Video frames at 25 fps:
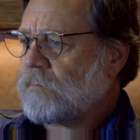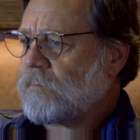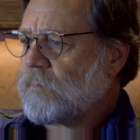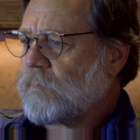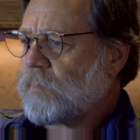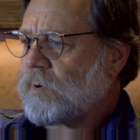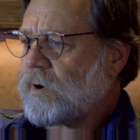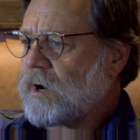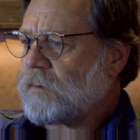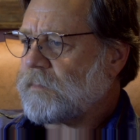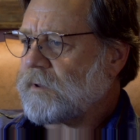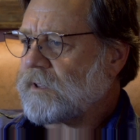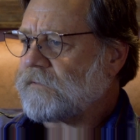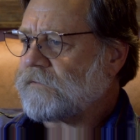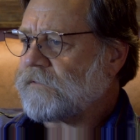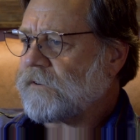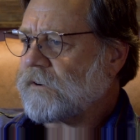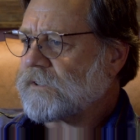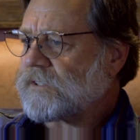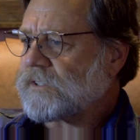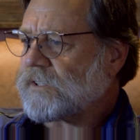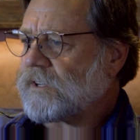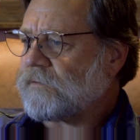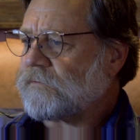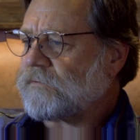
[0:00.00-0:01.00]
probably
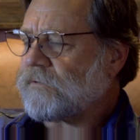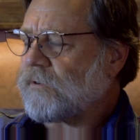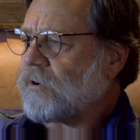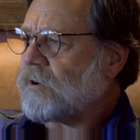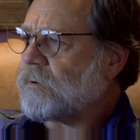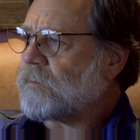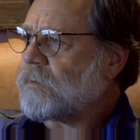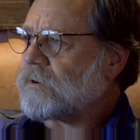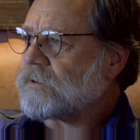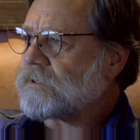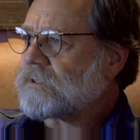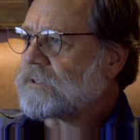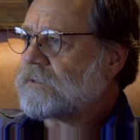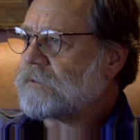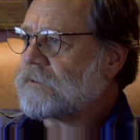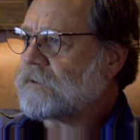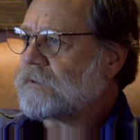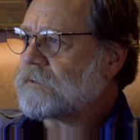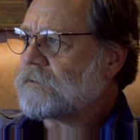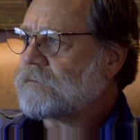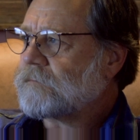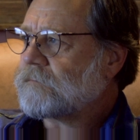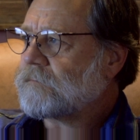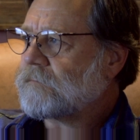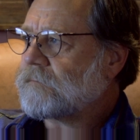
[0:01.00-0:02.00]
first and foremost
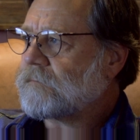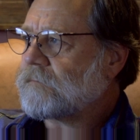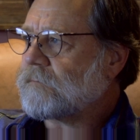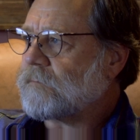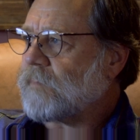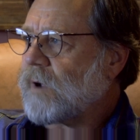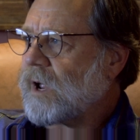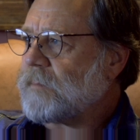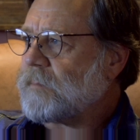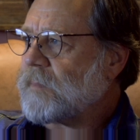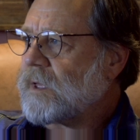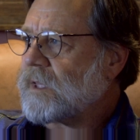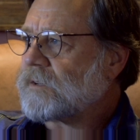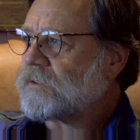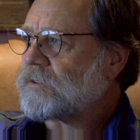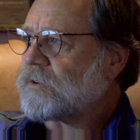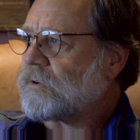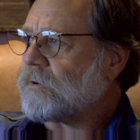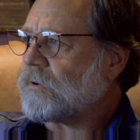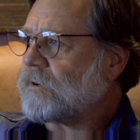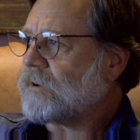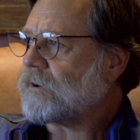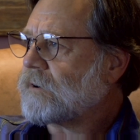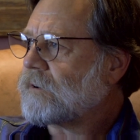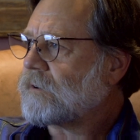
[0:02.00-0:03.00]
my
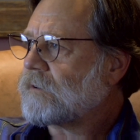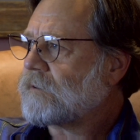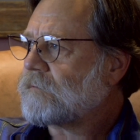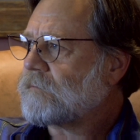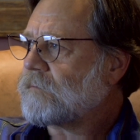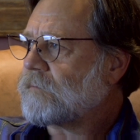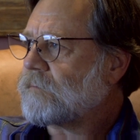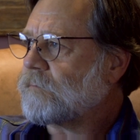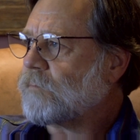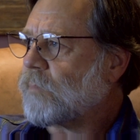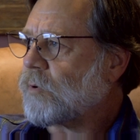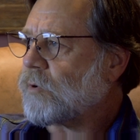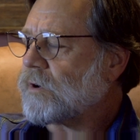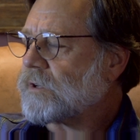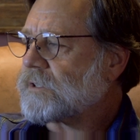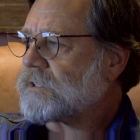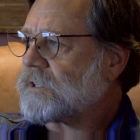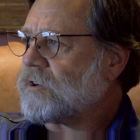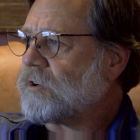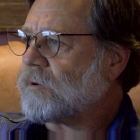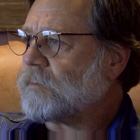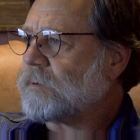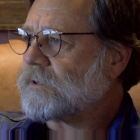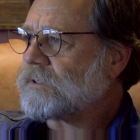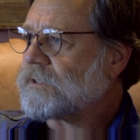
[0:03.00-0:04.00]
mentor, Boris
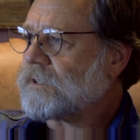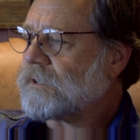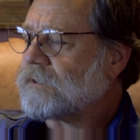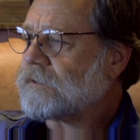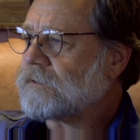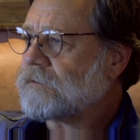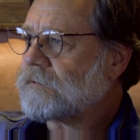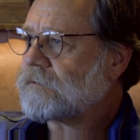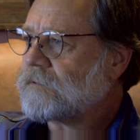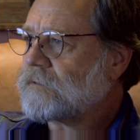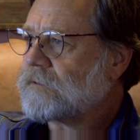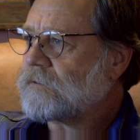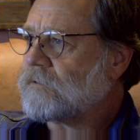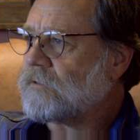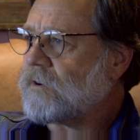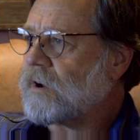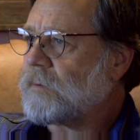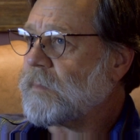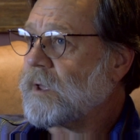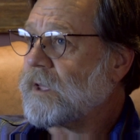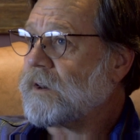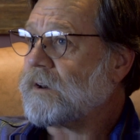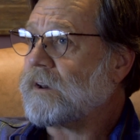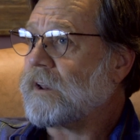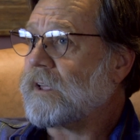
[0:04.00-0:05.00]
Gilbertson, who I
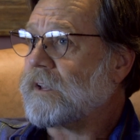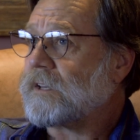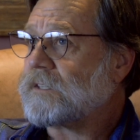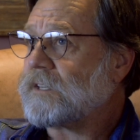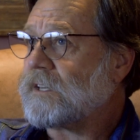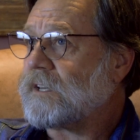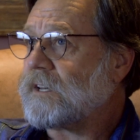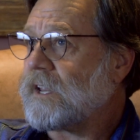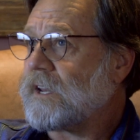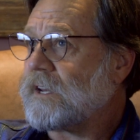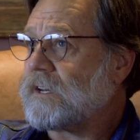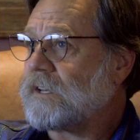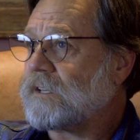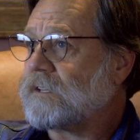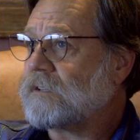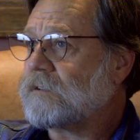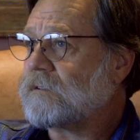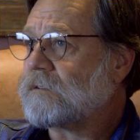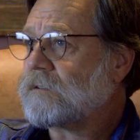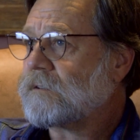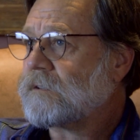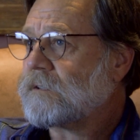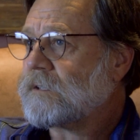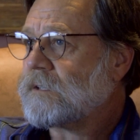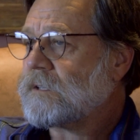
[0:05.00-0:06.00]
met in 1980
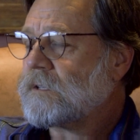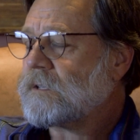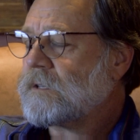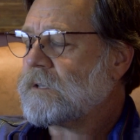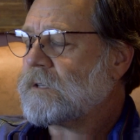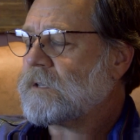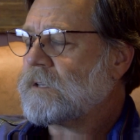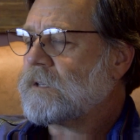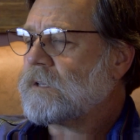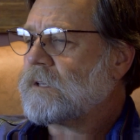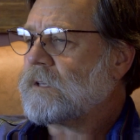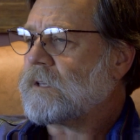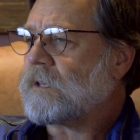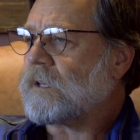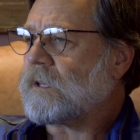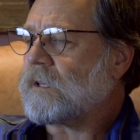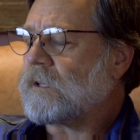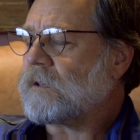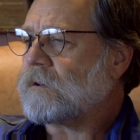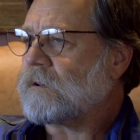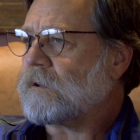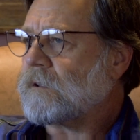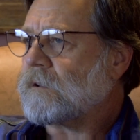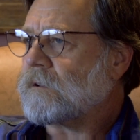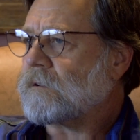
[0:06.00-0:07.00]

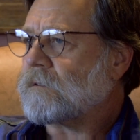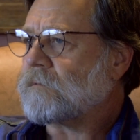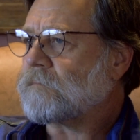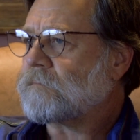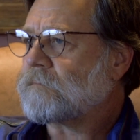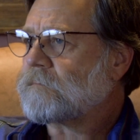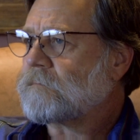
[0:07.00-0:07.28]
and,